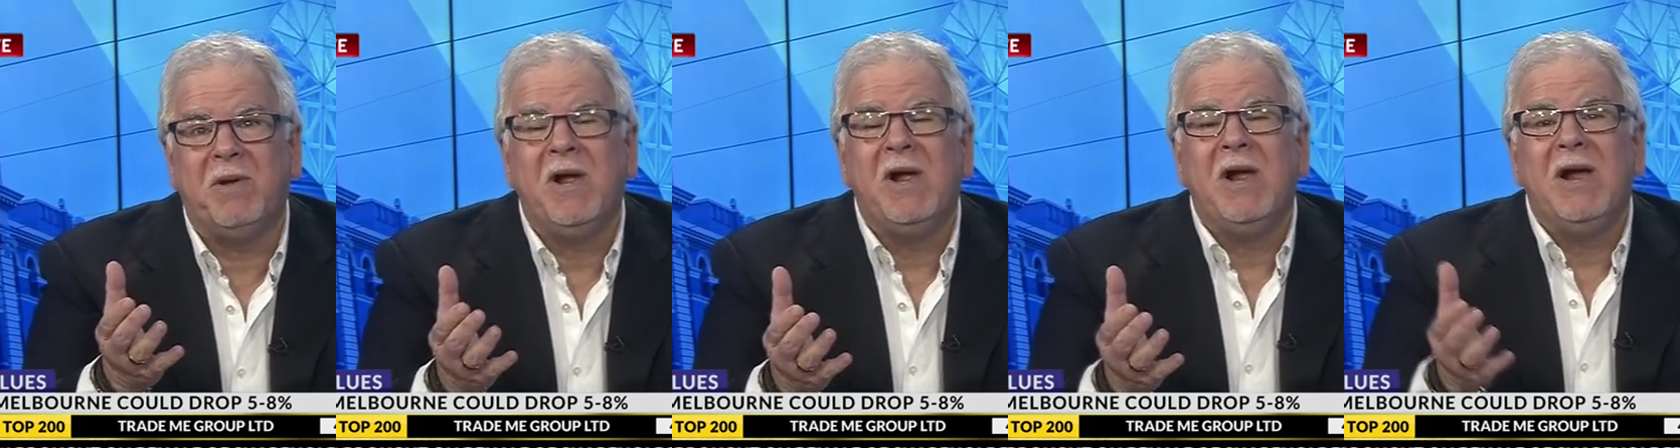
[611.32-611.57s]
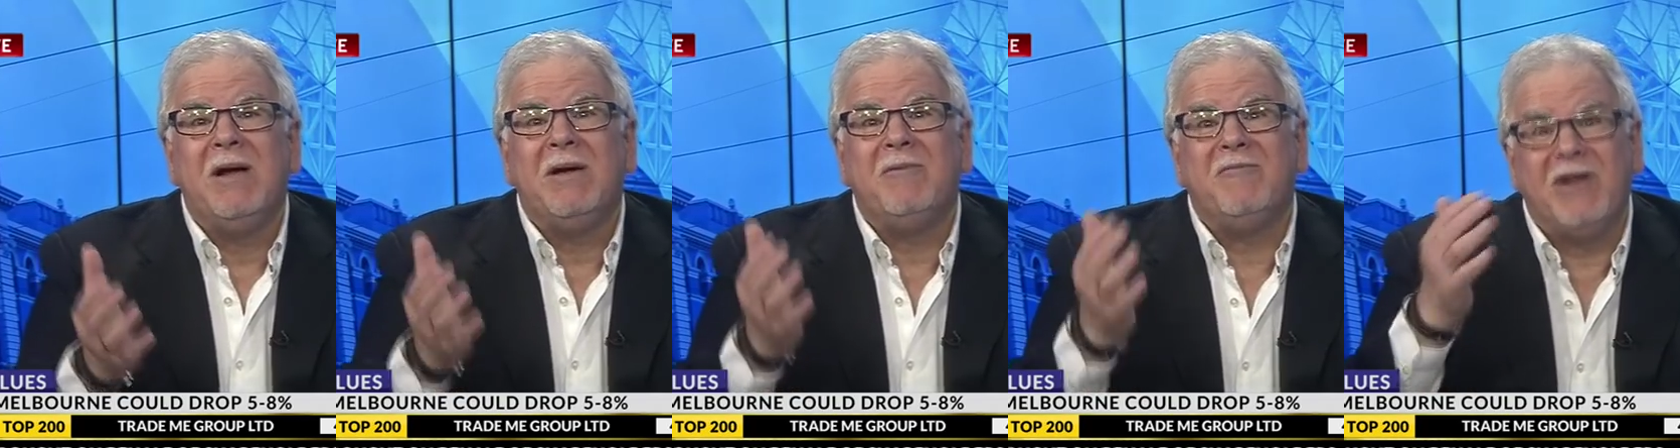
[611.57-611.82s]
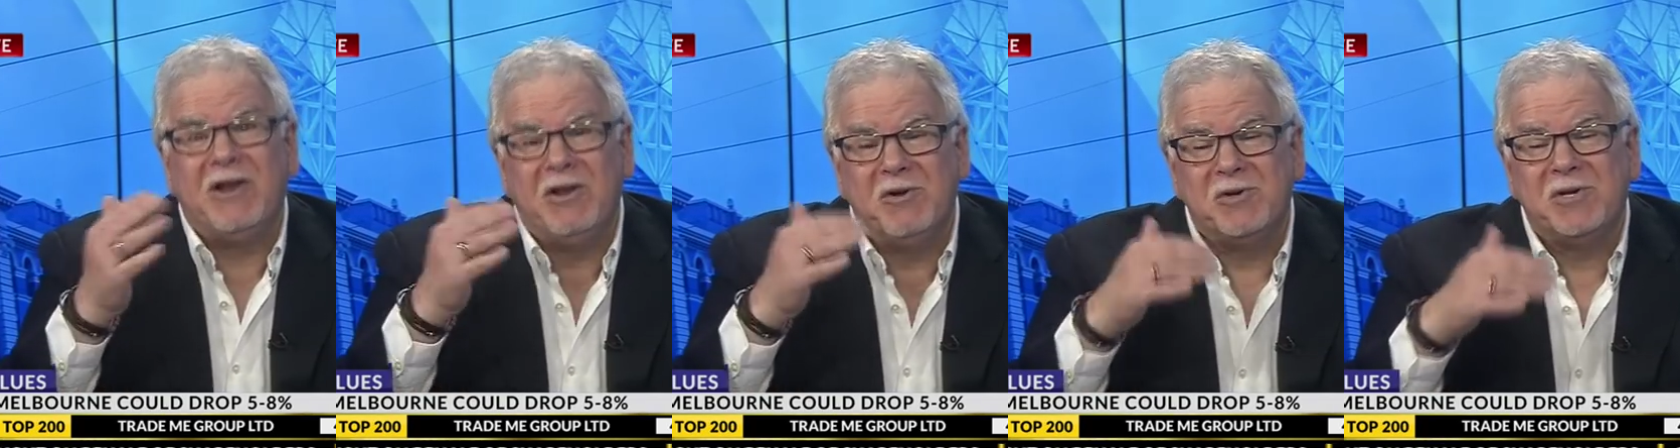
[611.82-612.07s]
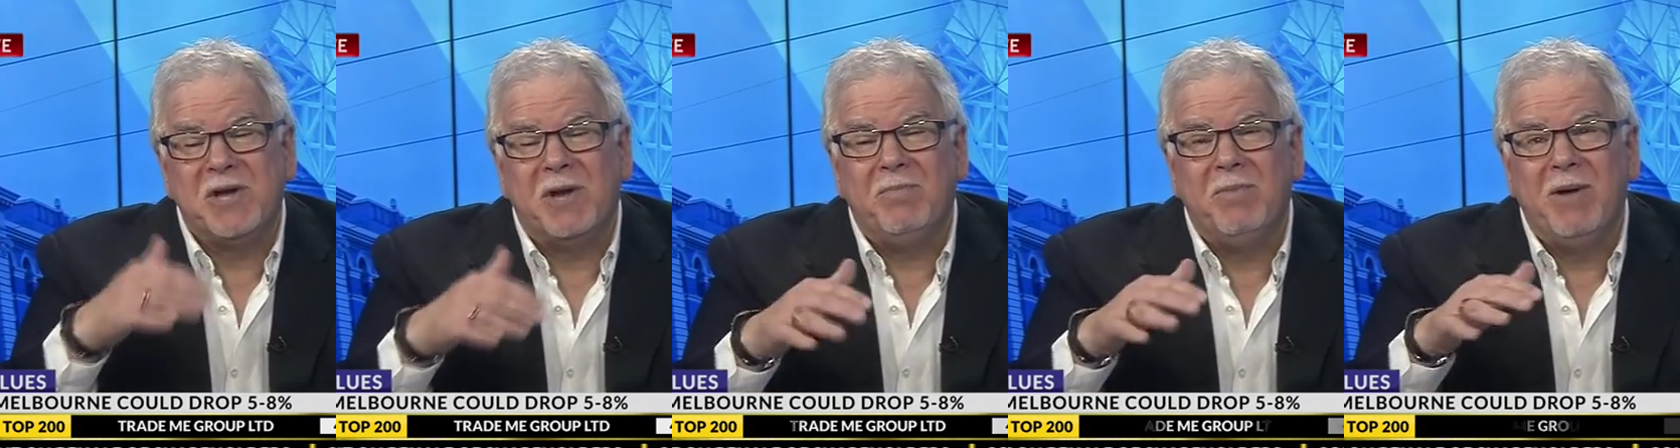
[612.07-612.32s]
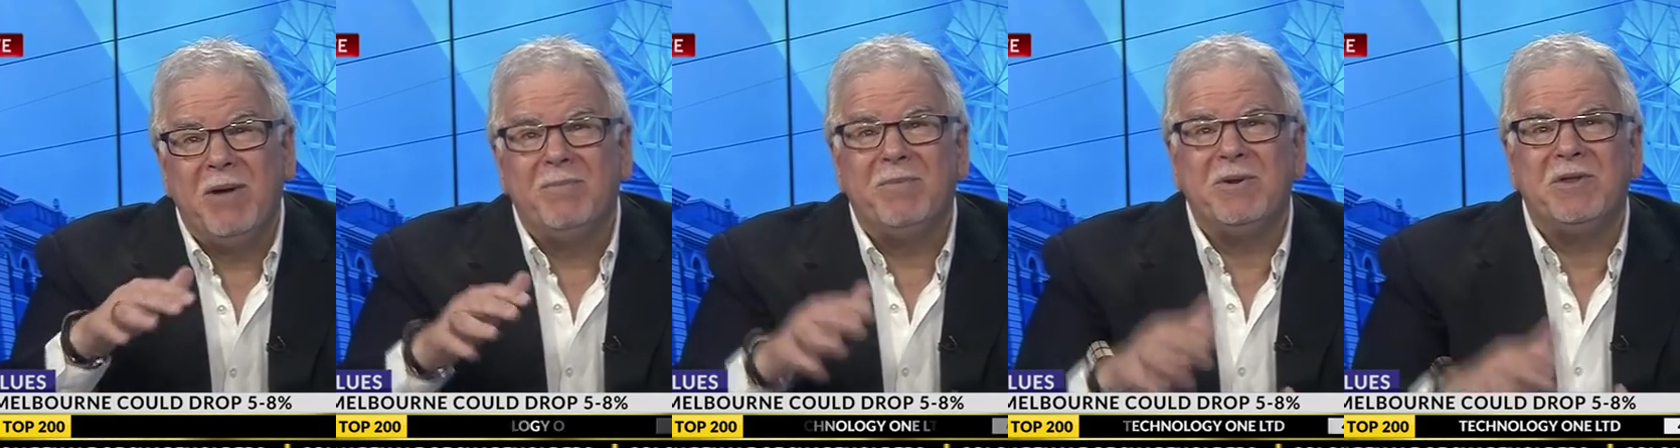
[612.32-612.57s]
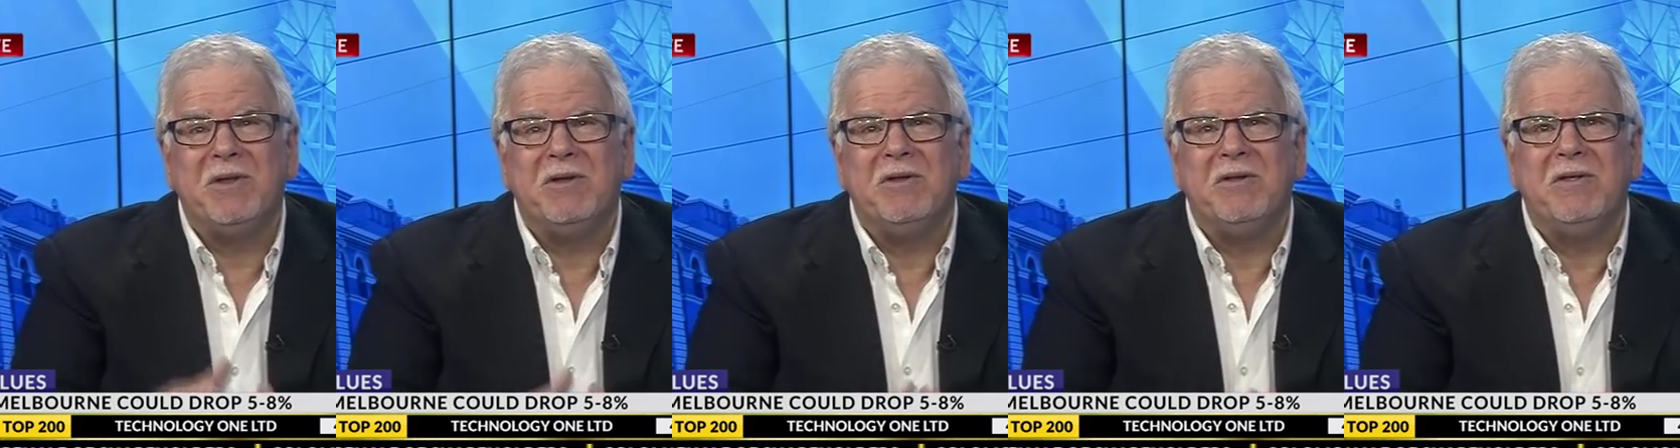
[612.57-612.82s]
values up, but
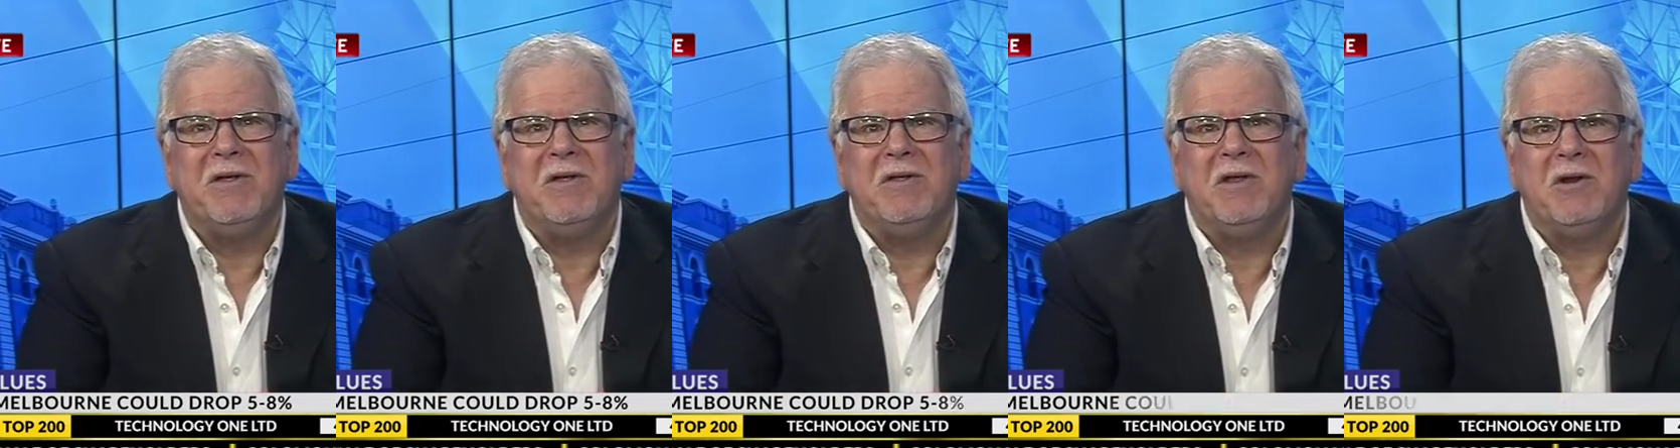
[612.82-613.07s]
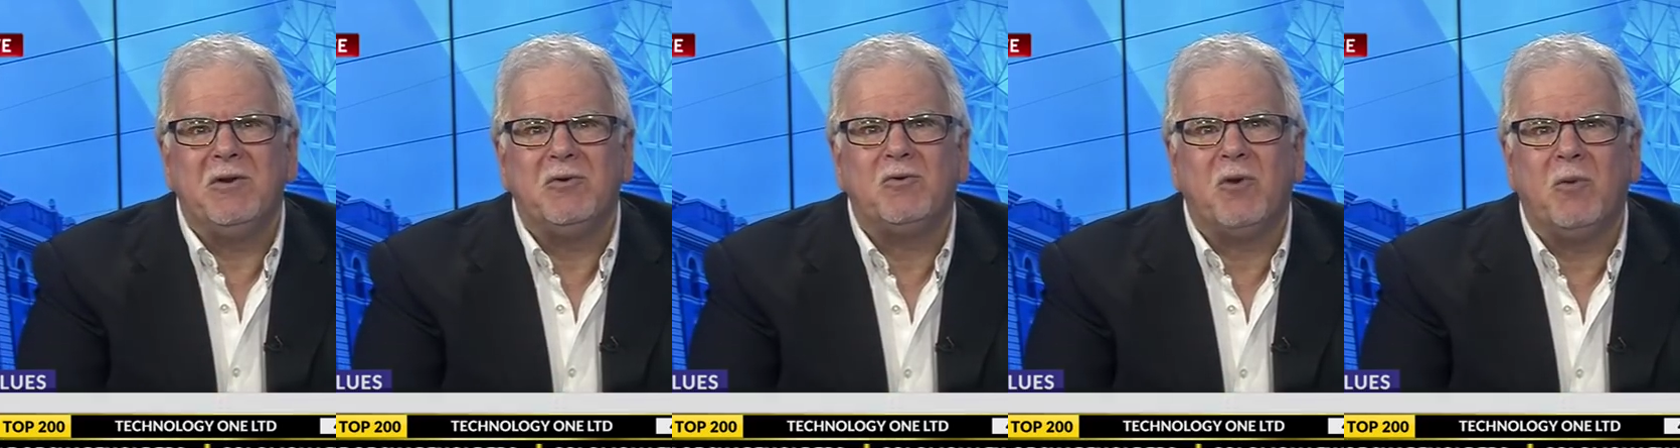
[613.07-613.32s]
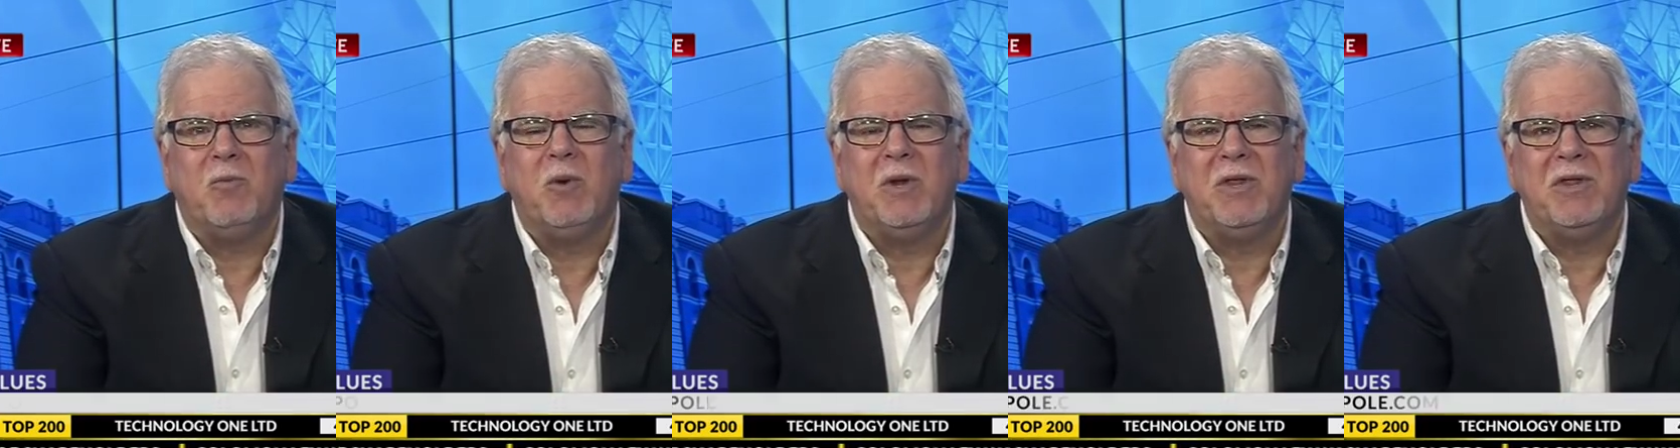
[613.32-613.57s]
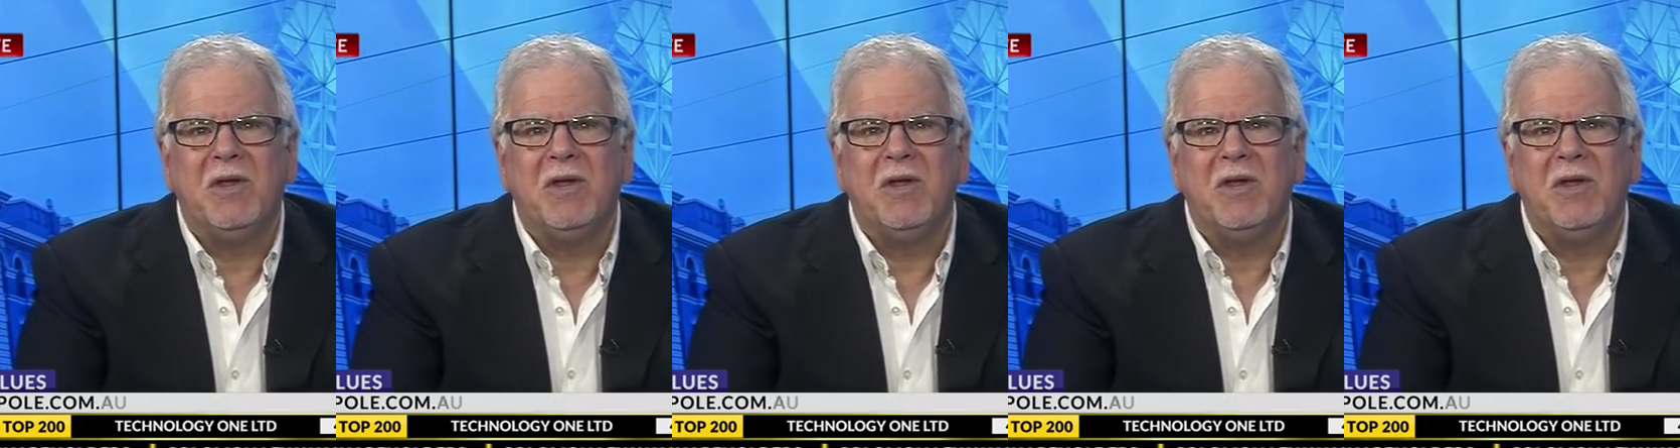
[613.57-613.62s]
they'll drop when